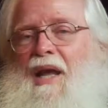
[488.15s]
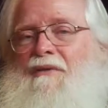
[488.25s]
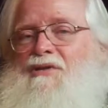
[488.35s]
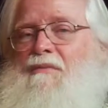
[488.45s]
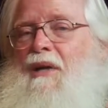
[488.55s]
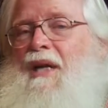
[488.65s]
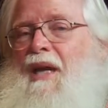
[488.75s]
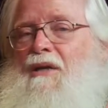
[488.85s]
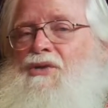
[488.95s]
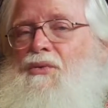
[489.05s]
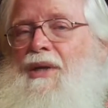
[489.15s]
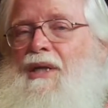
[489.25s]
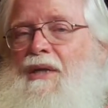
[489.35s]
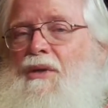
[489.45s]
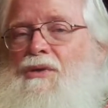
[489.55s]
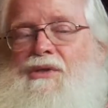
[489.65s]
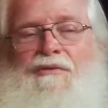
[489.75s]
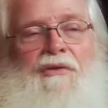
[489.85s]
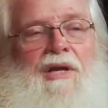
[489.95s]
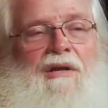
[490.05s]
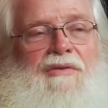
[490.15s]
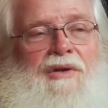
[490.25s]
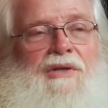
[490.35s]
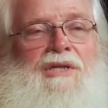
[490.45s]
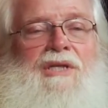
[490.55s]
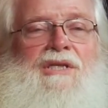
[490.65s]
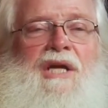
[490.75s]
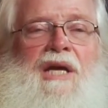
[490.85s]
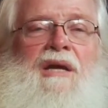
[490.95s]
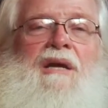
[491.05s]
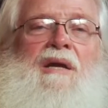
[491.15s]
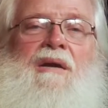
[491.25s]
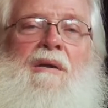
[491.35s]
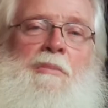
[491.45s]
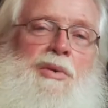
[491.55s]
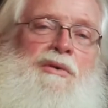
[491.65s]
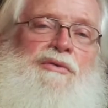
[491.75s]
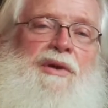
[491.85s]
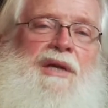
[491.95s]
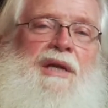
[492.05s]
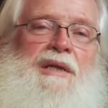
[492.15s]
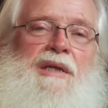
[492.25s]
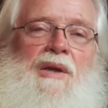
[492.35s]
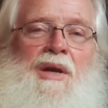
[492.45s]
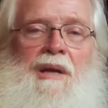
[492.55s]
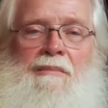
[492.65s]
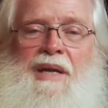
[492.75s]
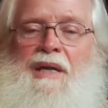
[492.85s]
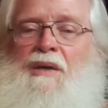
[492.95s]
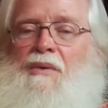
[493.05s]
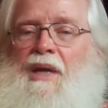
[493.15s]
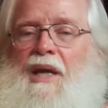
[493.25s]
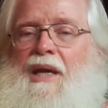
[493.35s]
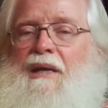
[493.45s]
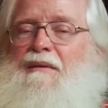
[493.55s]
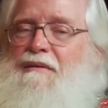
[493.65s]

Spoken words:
have somebody else read it who's a friend of yours and say, proofread it, help make it okay.